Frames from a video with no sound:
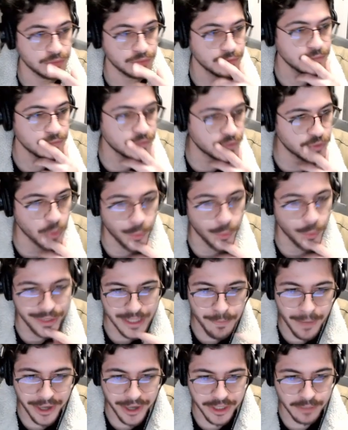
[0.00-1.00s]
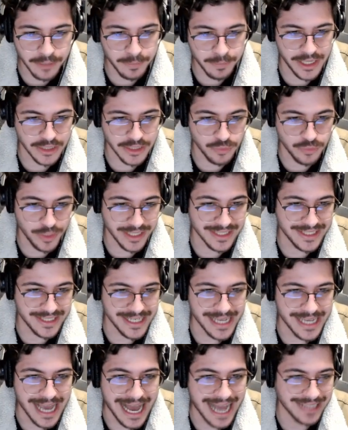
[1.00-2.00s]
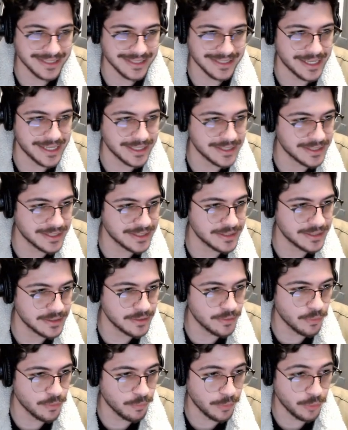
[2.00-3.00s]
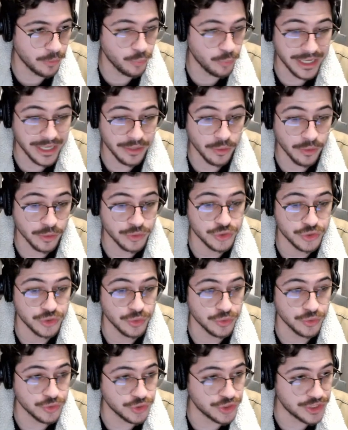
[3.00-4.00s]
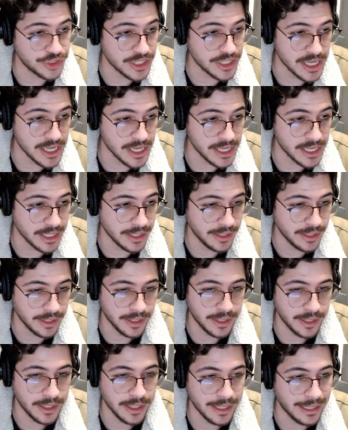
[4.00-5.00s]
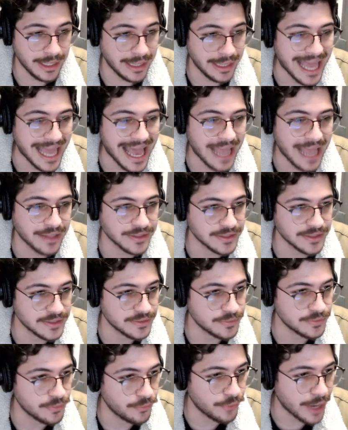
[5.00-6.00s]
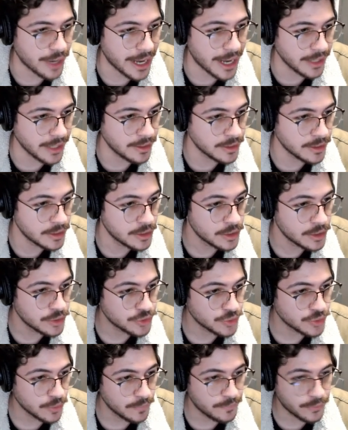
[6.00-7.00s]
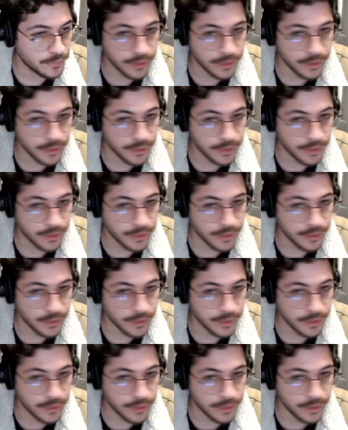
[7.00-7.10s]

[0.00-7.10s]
So in the marketplace, we can see assets, but we can also see lands, right? So for